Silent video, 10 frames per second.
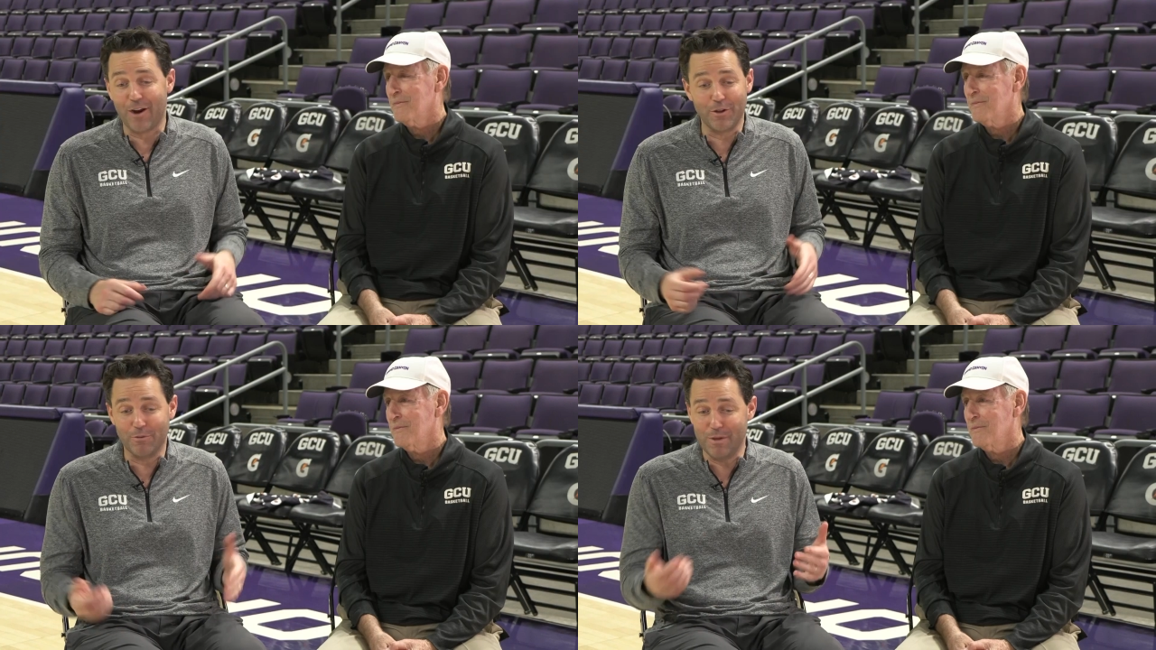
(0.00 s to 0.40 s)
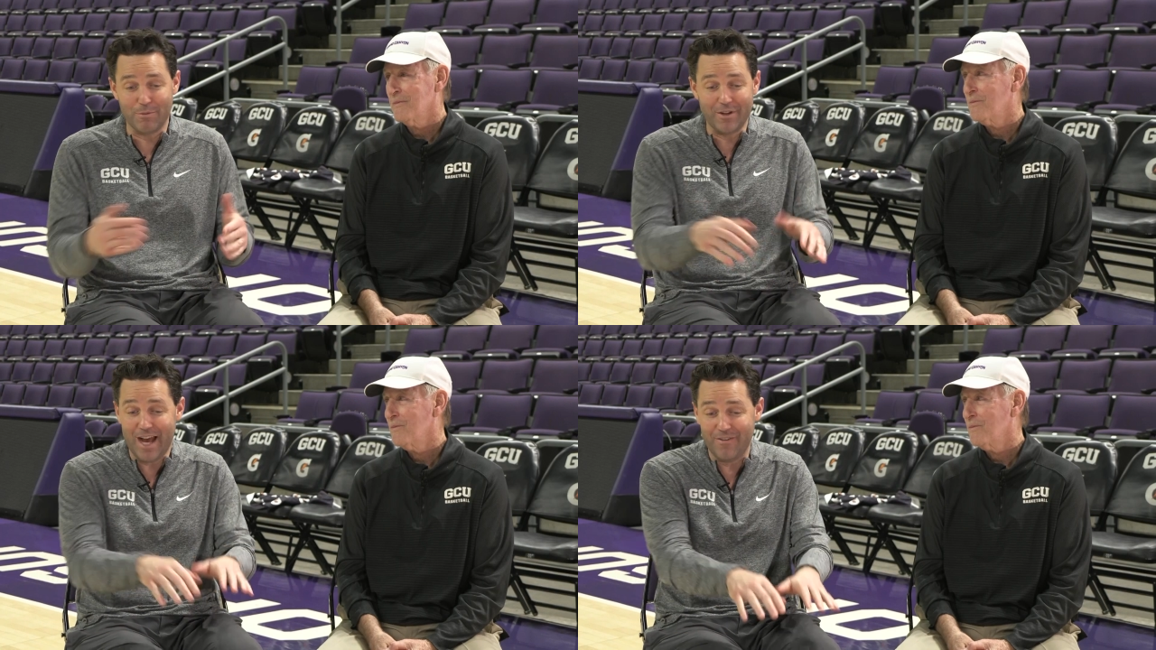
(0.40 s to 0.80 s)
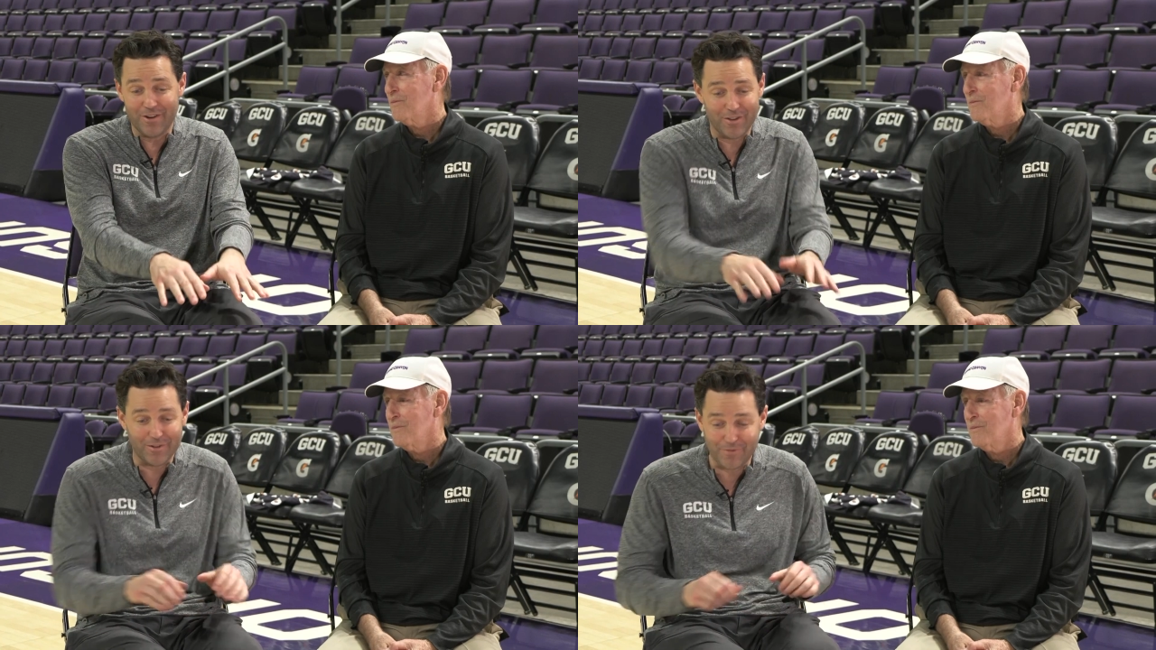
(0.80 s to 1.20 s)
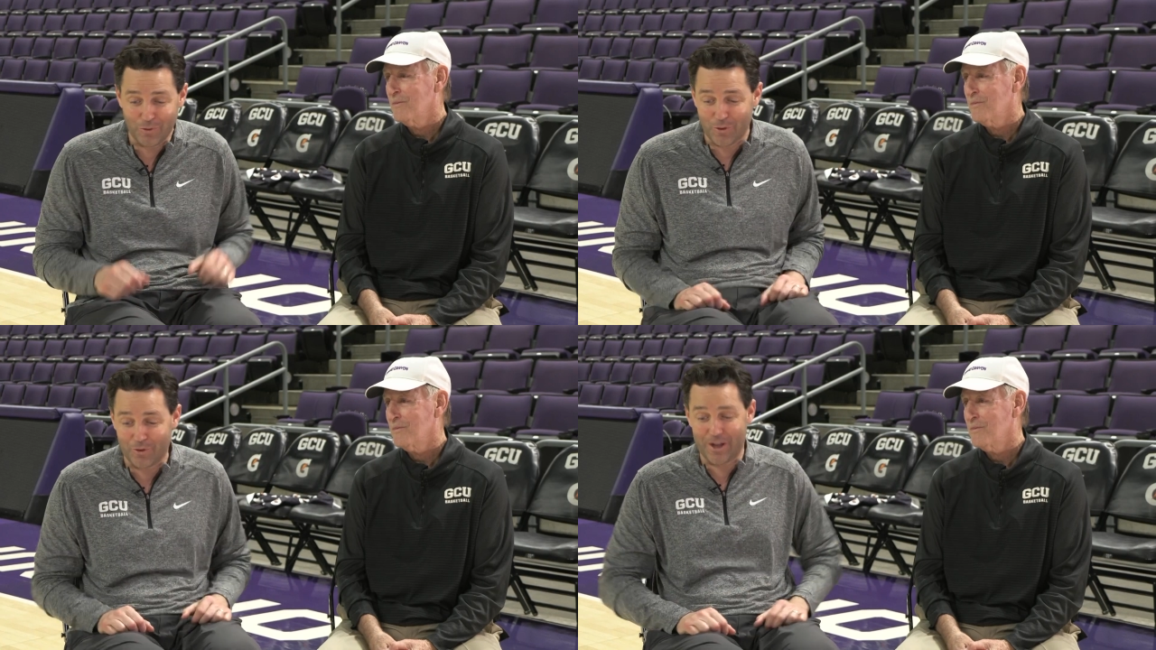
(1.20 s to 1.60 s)
Speaker 1: I don't even remember diving on the
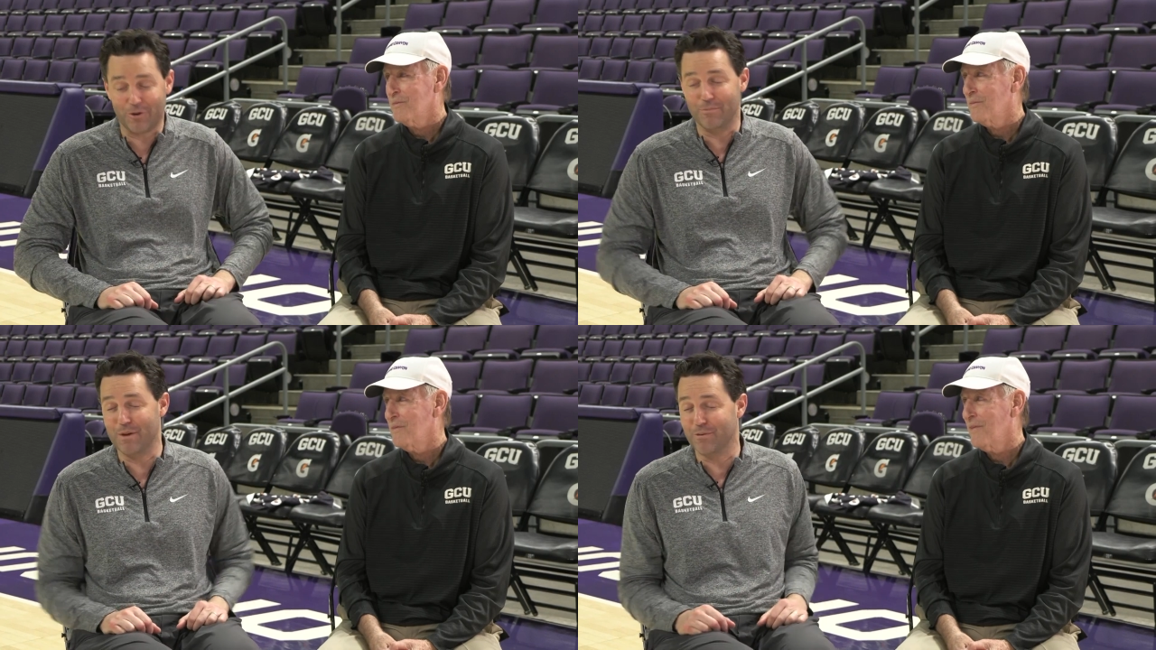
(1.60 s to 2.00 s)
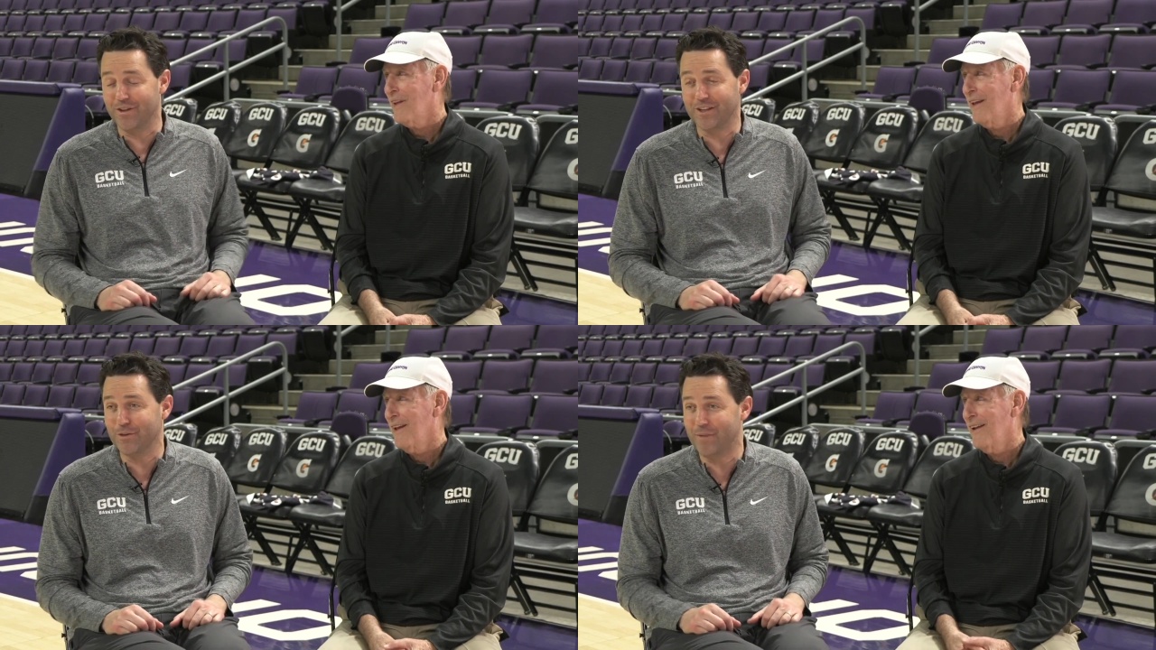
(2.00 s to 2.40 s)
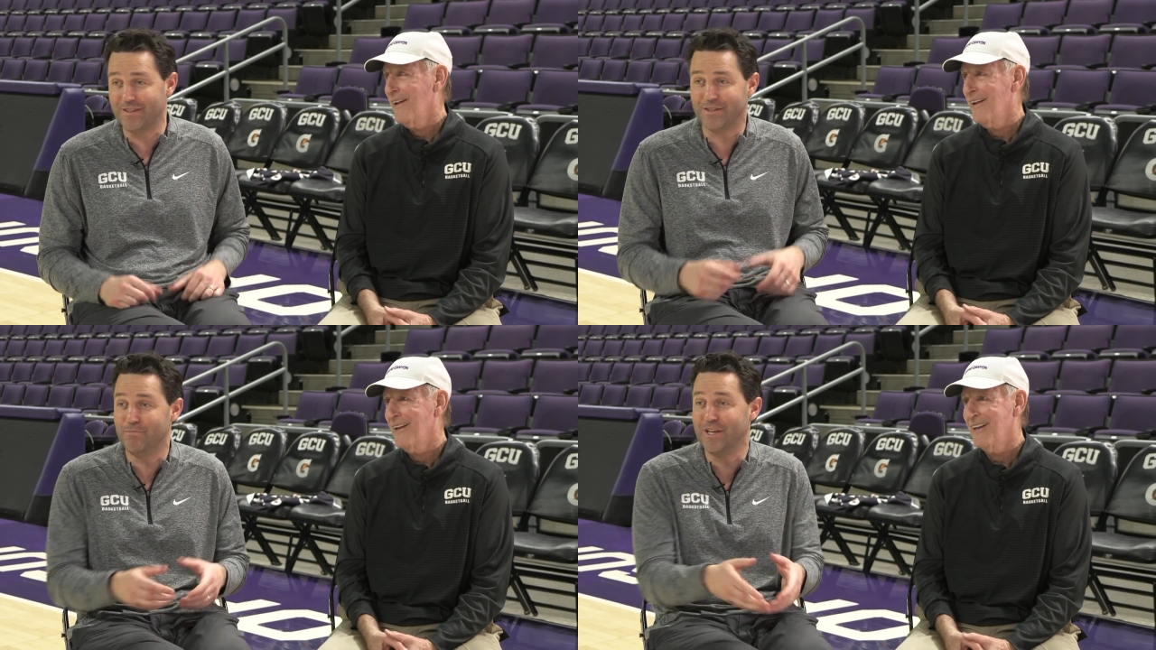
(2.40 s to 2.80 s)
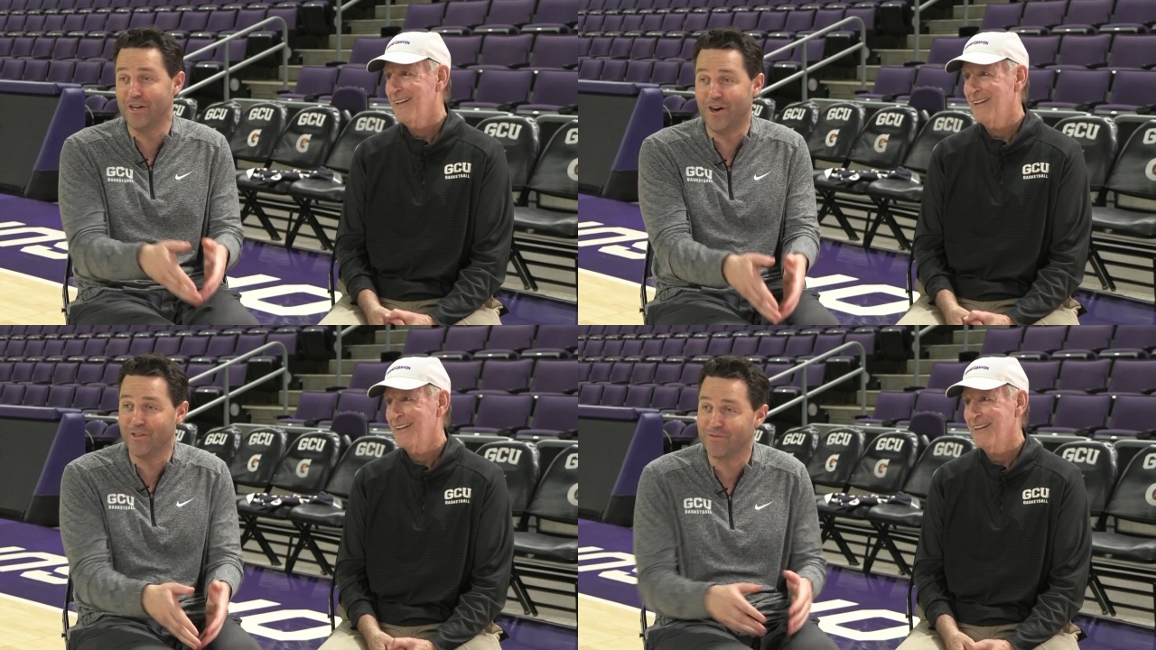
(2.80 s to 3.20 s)
floor. I don't remember anything to basically
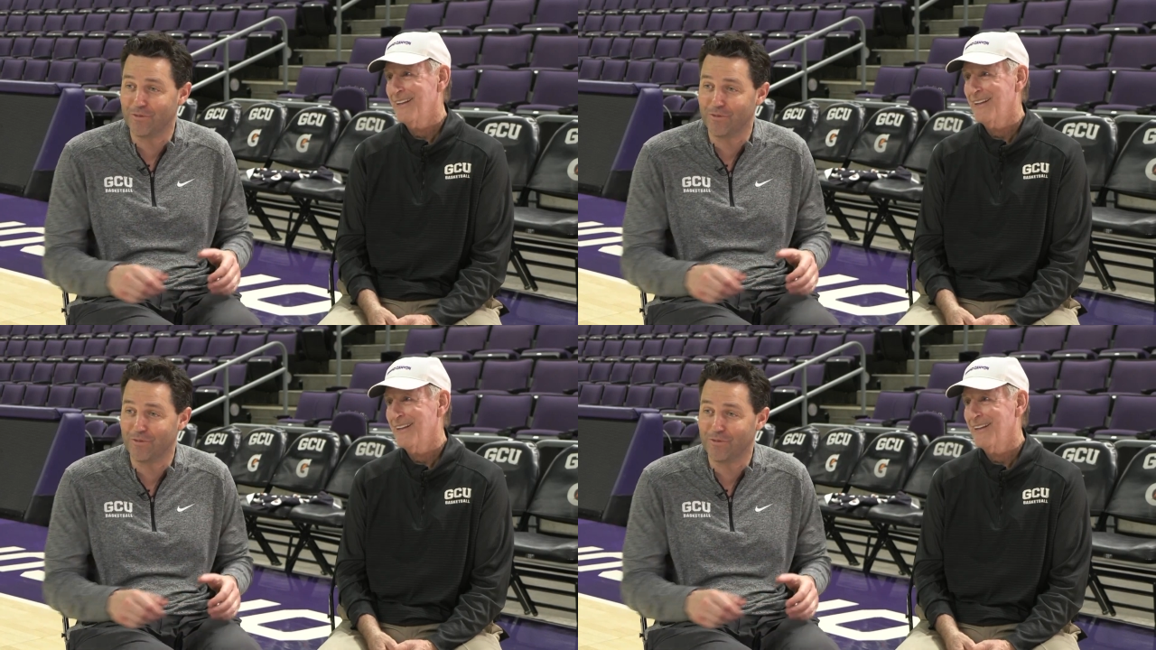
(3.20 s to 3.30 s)
being on the